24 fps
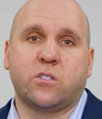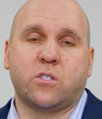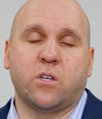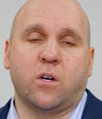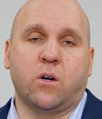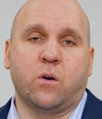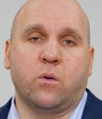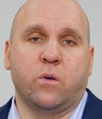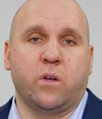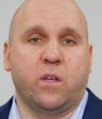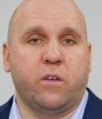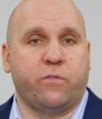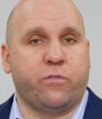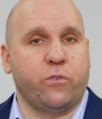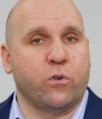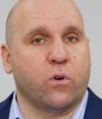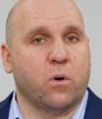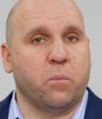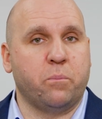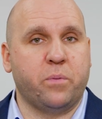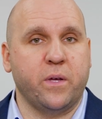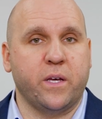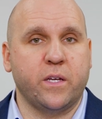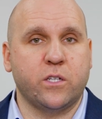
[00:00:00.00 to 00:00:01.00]
So if
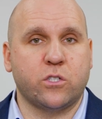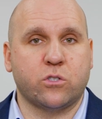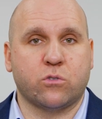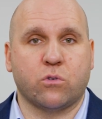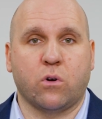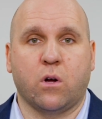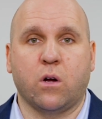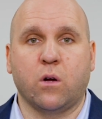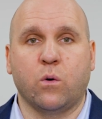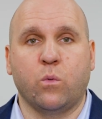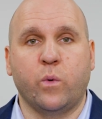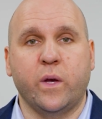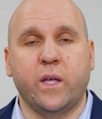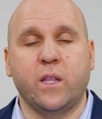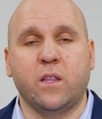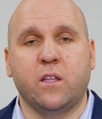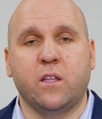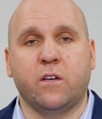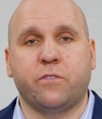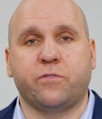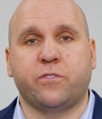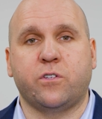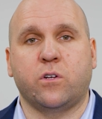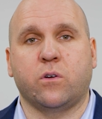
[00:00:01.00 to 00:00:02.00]
you're a big, strong
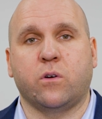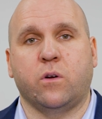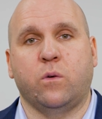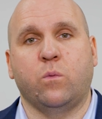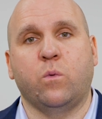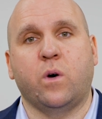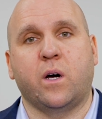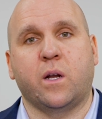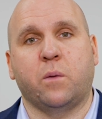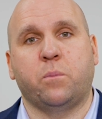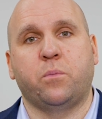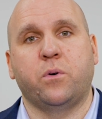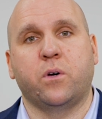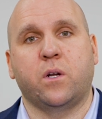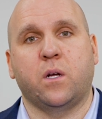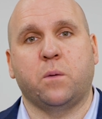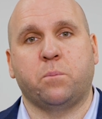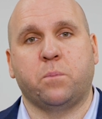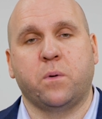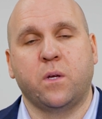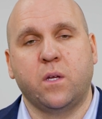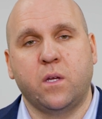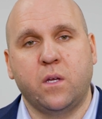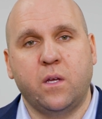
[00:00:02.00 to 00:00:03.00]
weightlifter and want to put
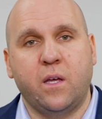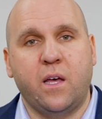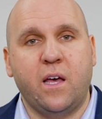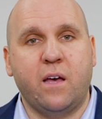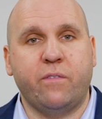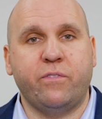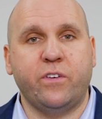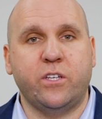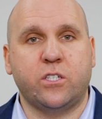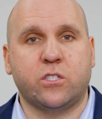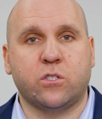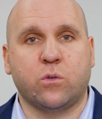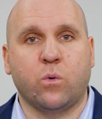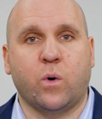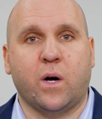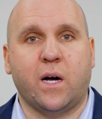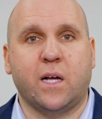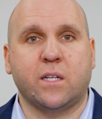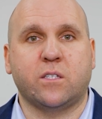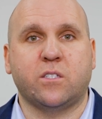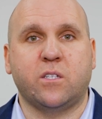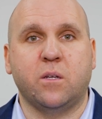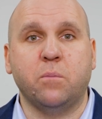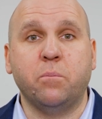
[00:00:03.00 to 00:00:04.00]
up heavy
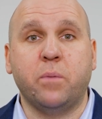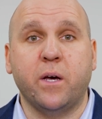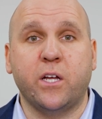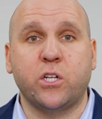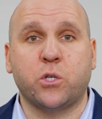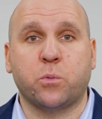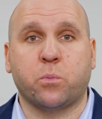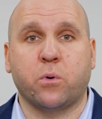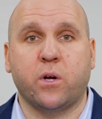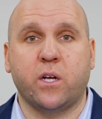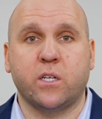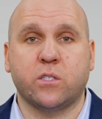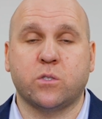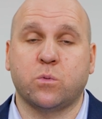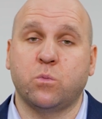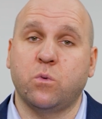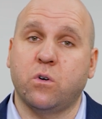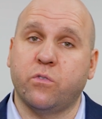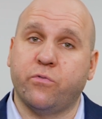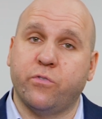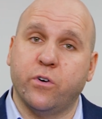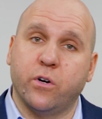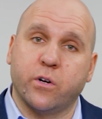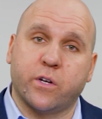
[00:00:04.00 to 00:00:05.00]
squats and bench press,
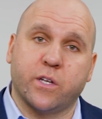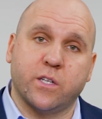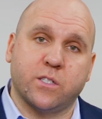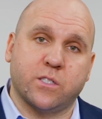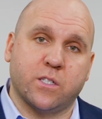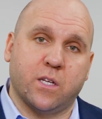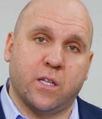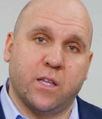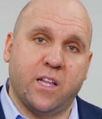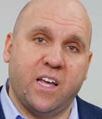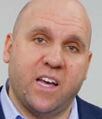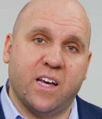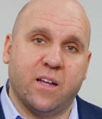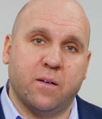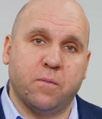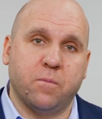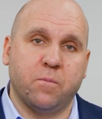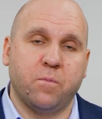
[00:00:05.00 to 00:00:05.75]
we'll focus on that.